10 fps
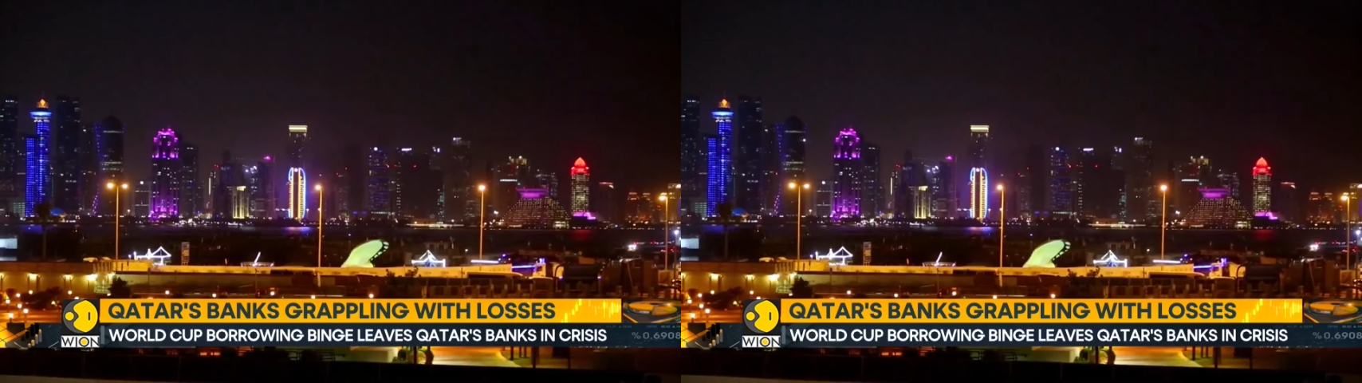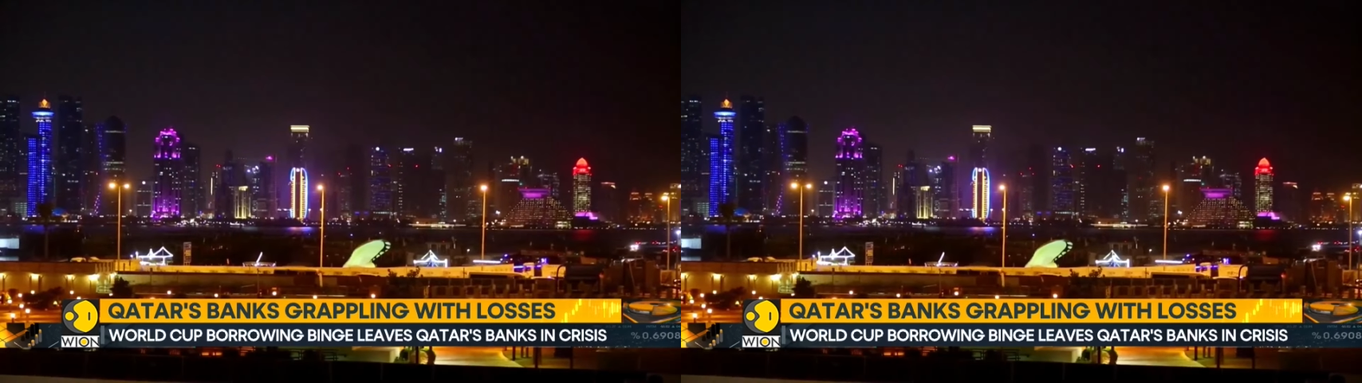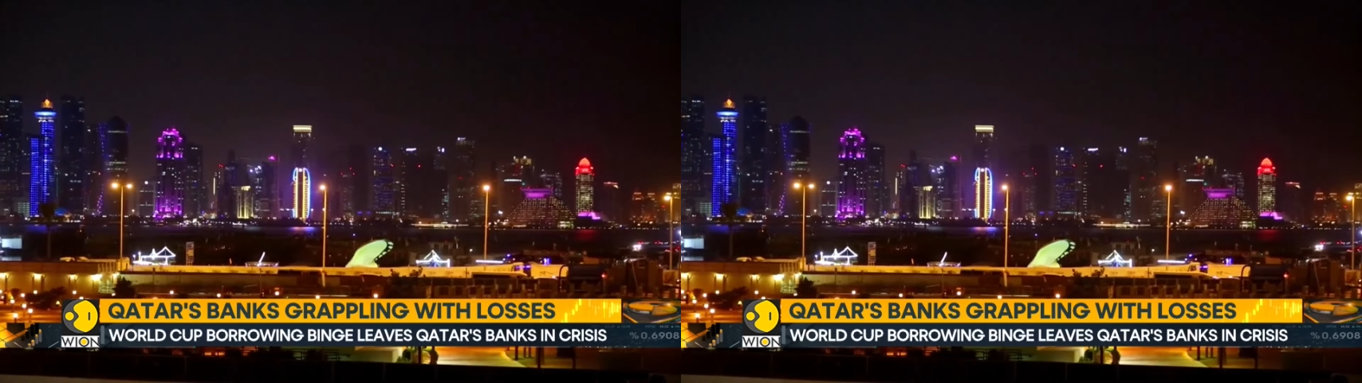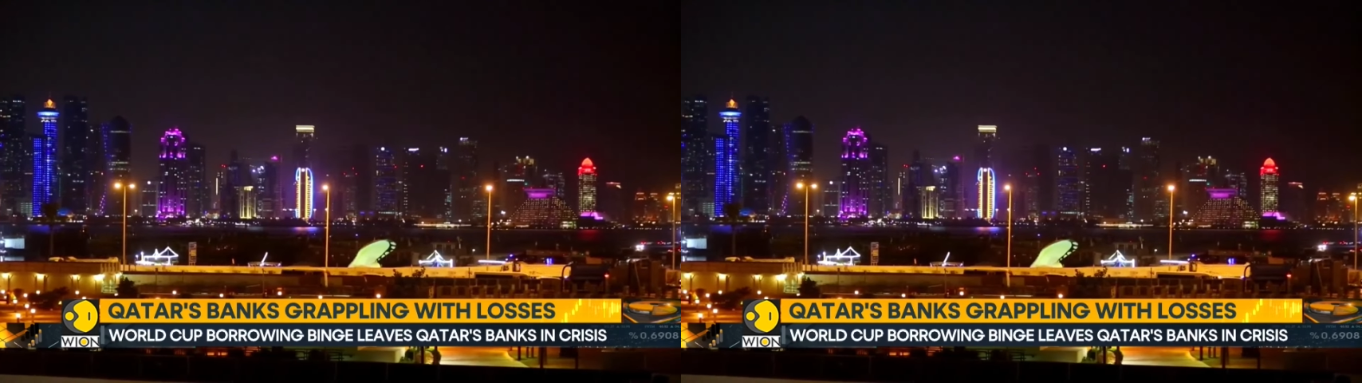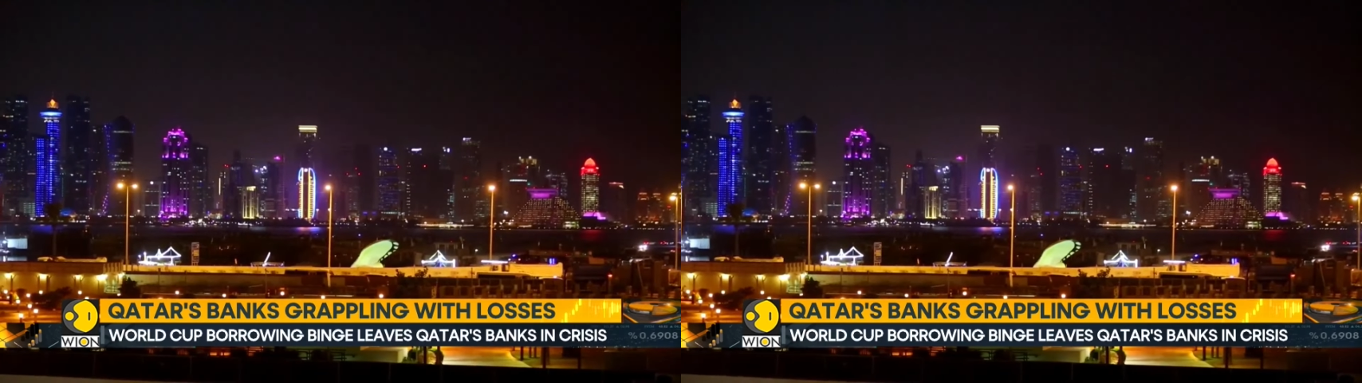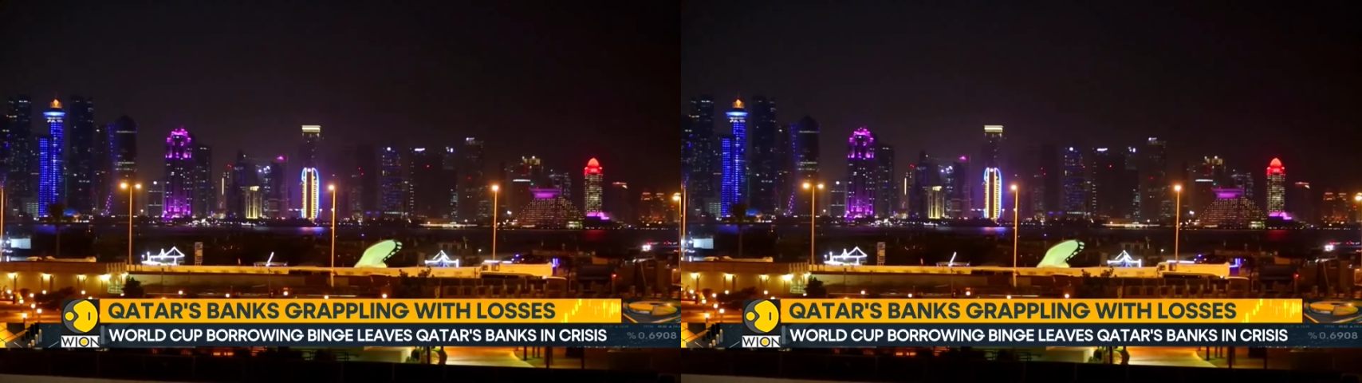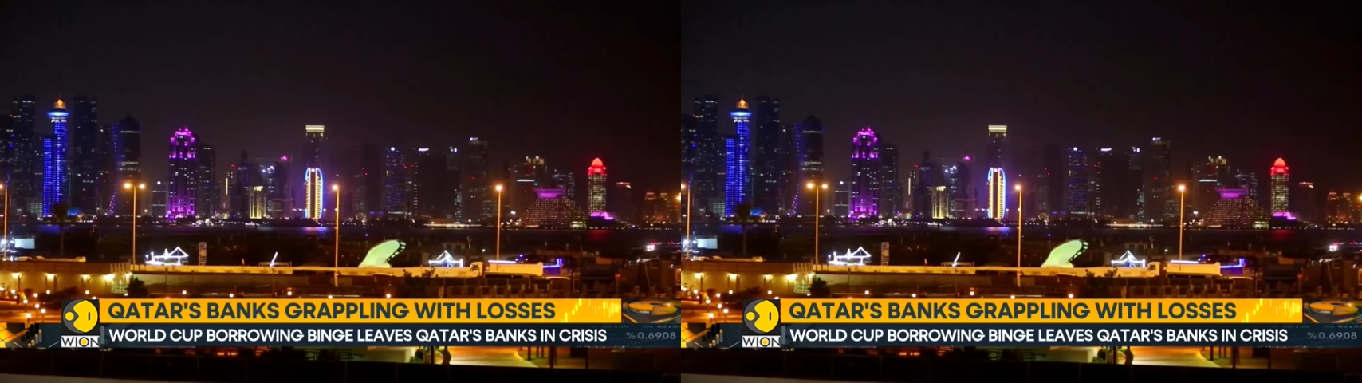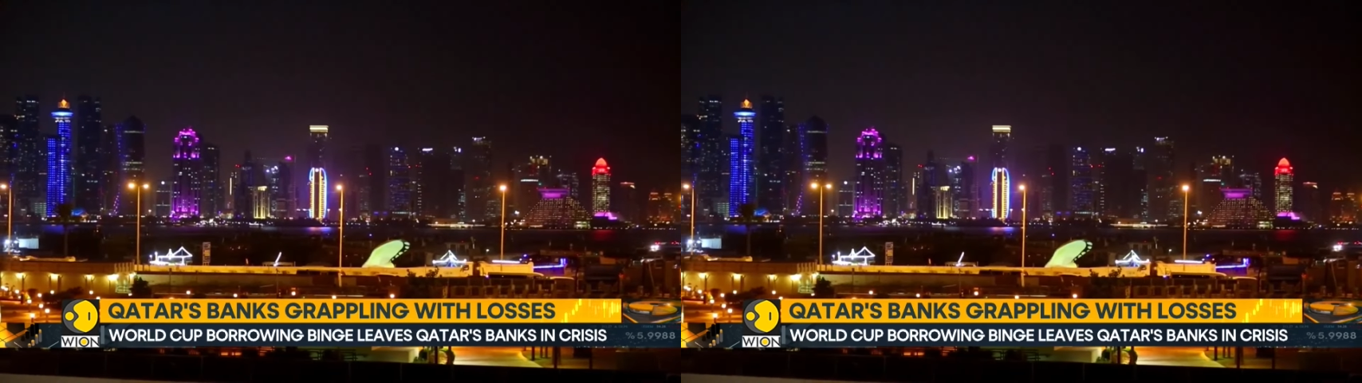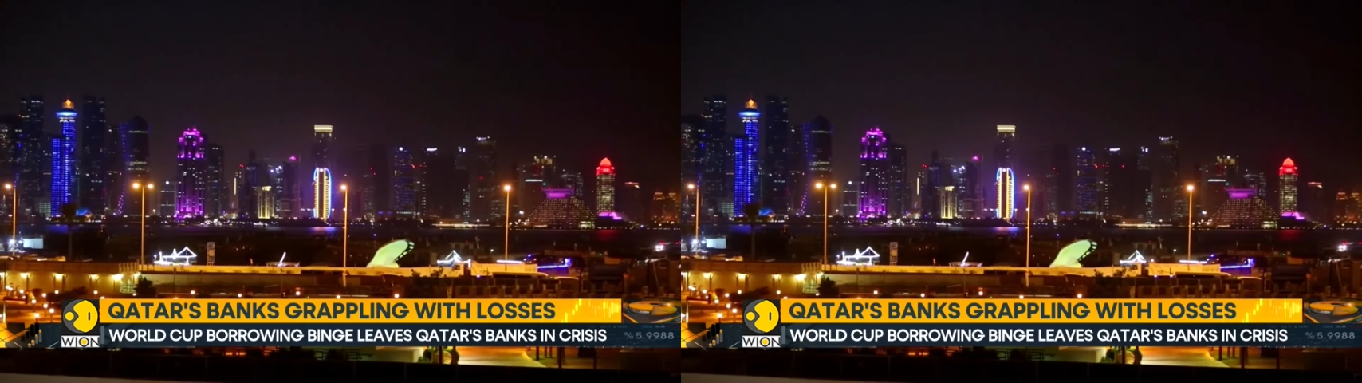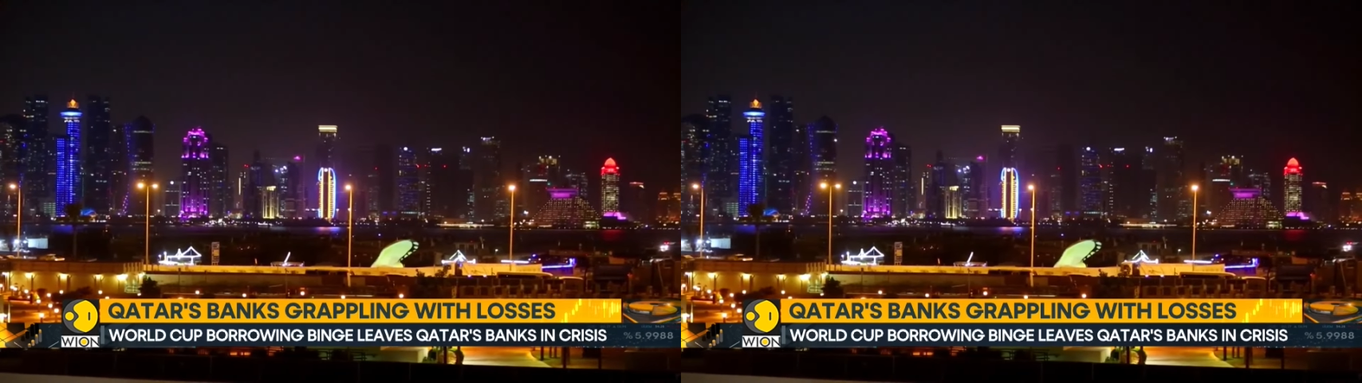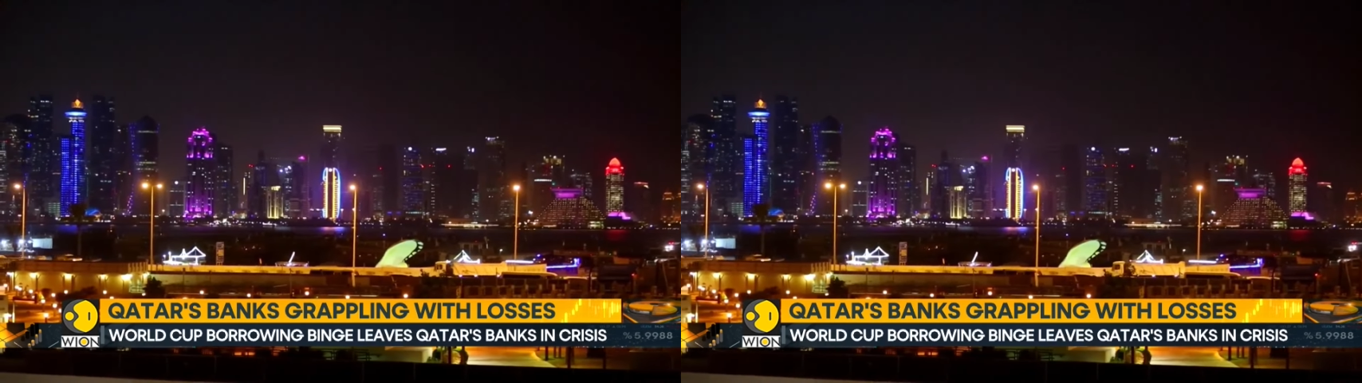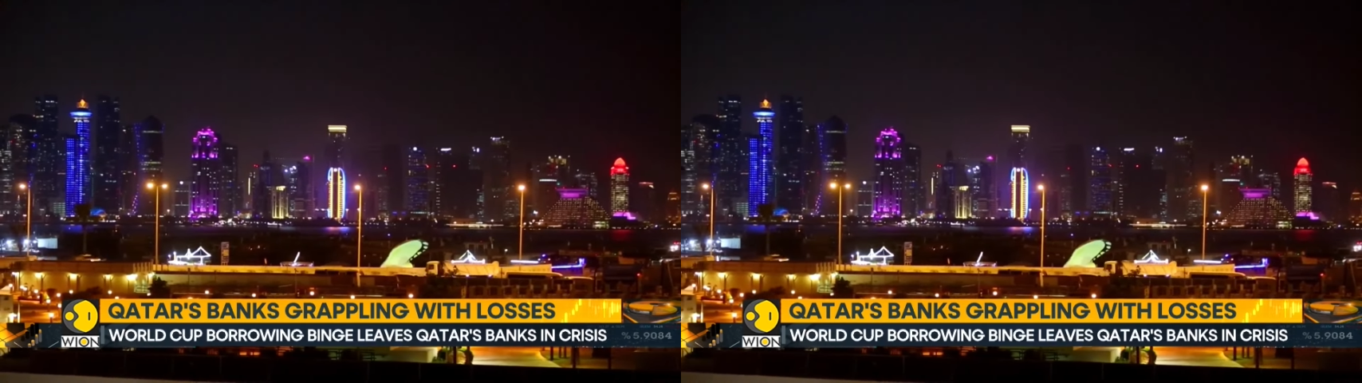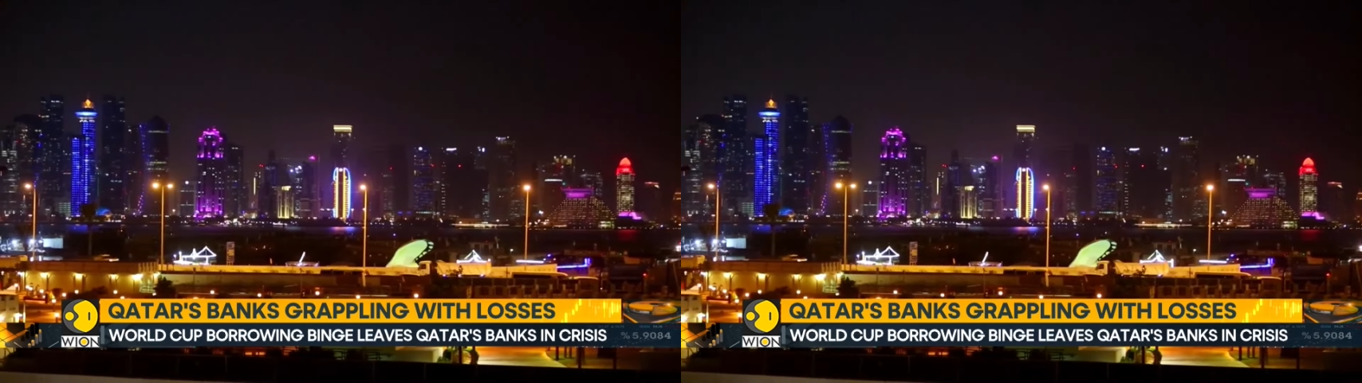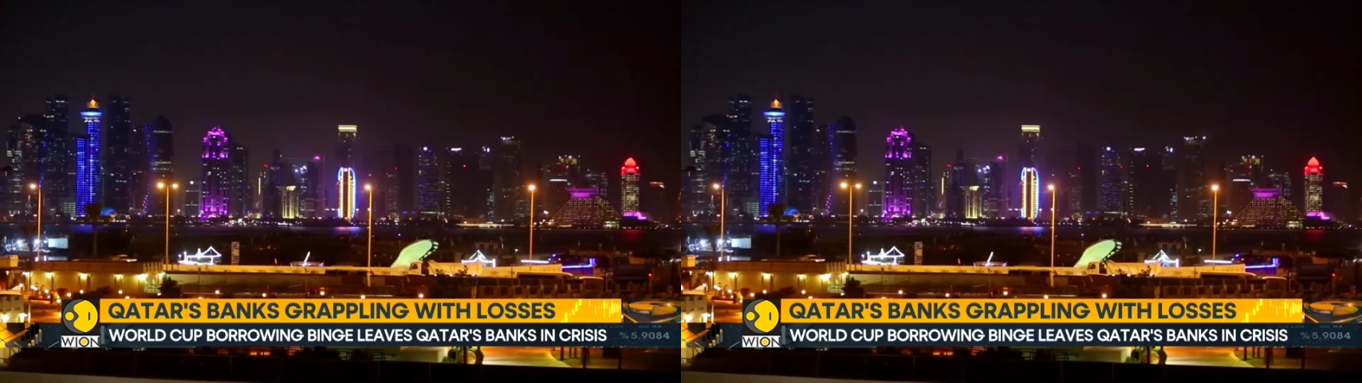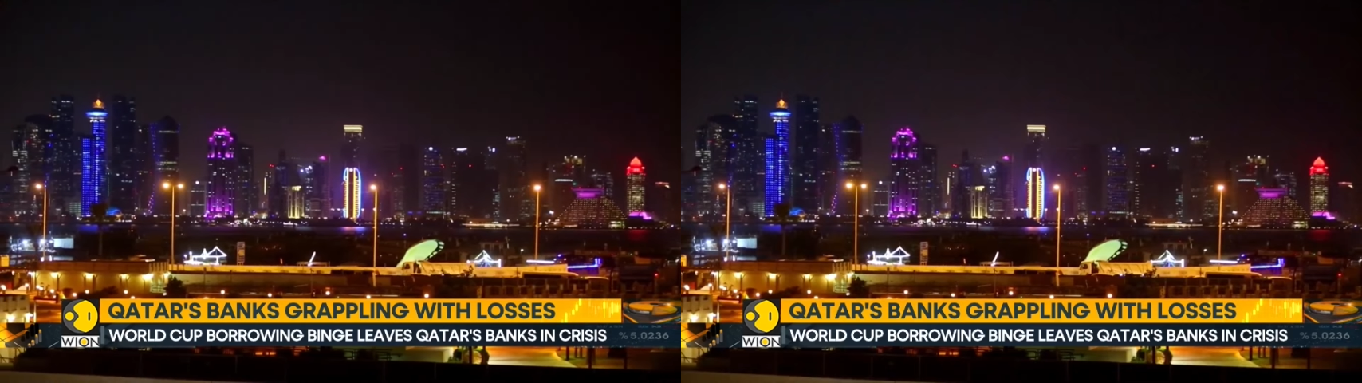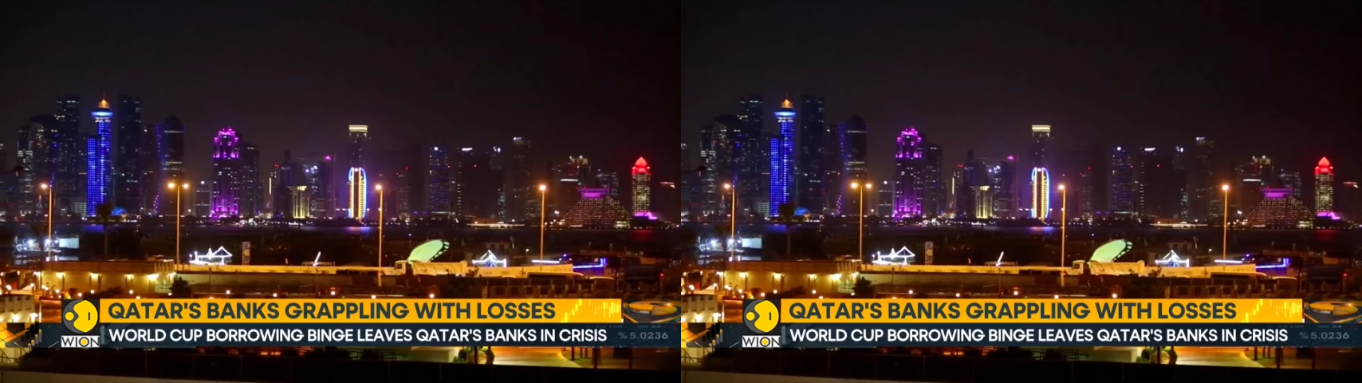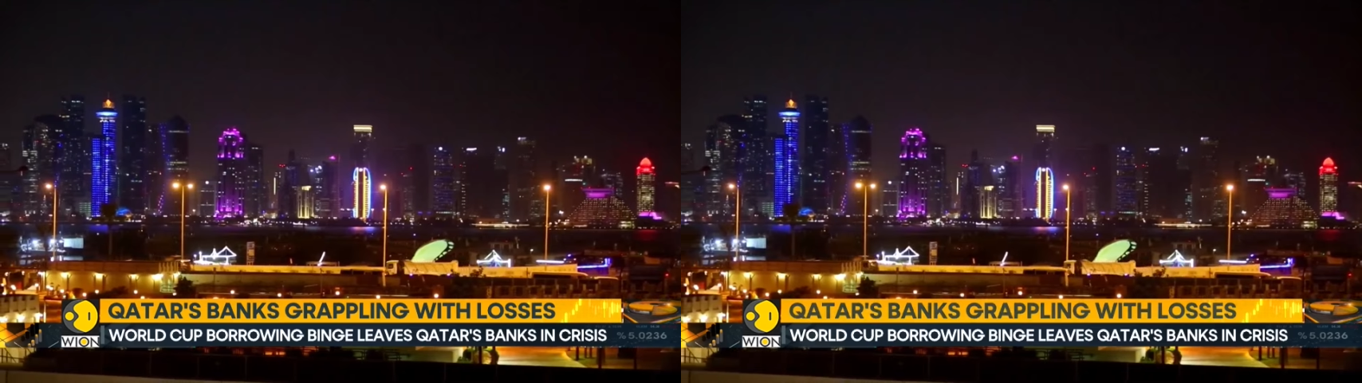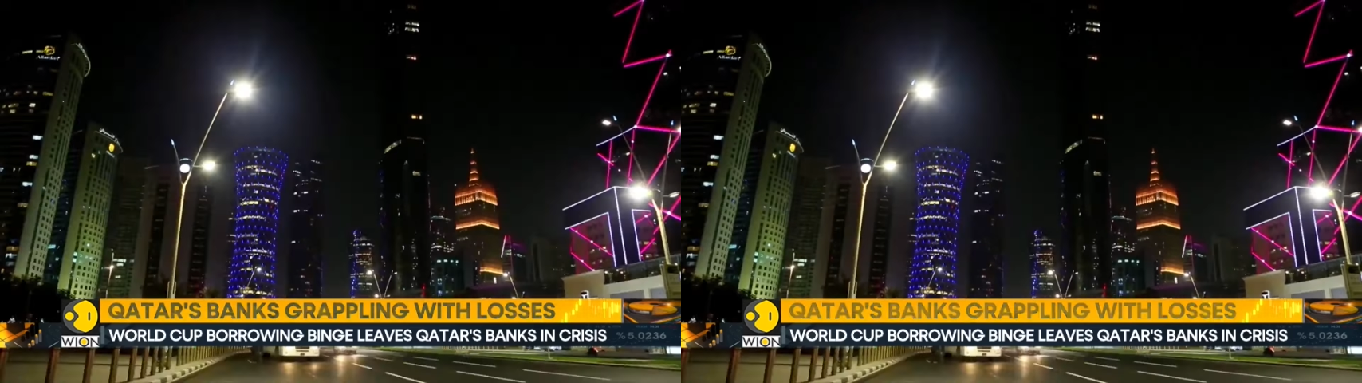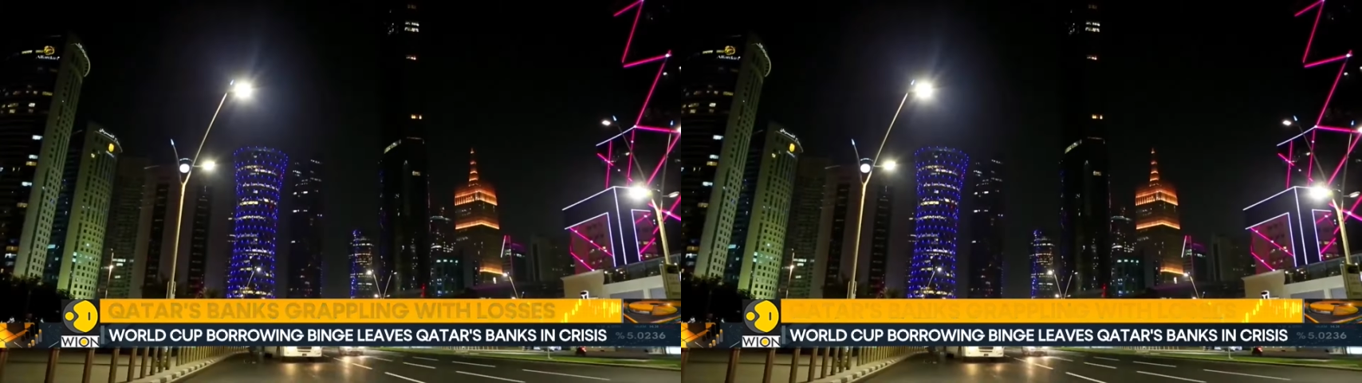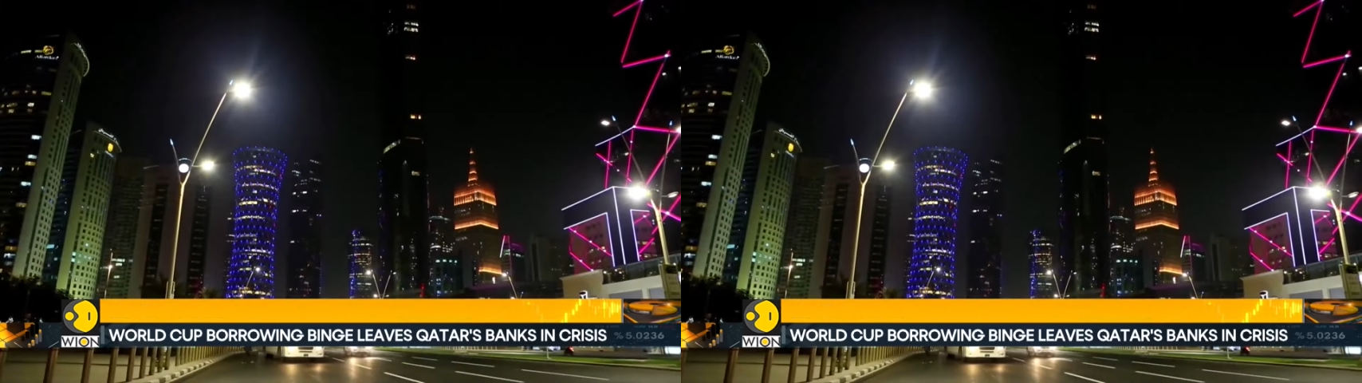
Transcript: Nobody's mouth can be seen.